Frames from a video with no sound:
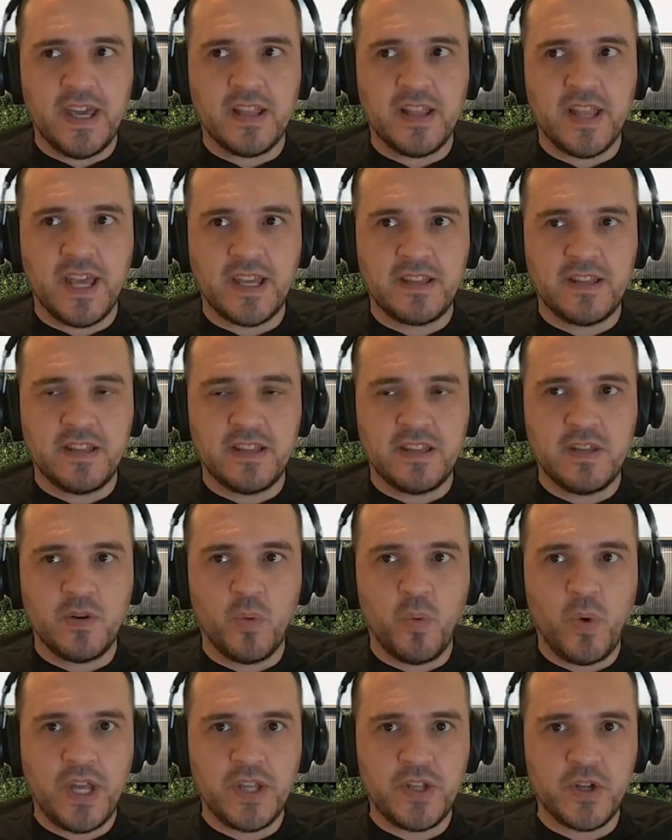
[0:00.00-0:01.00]
like
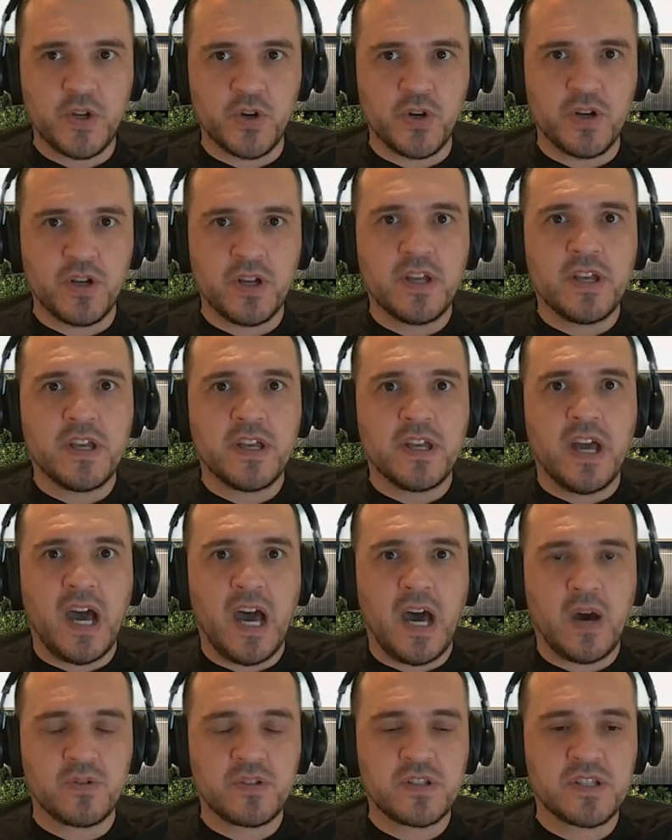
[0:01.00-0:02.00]
the weather
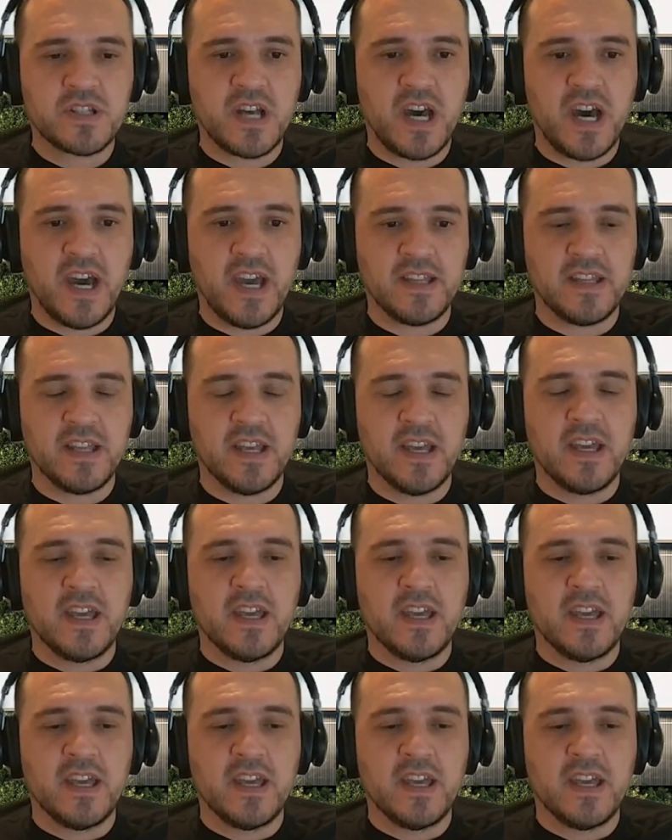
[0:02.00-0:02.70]
outside,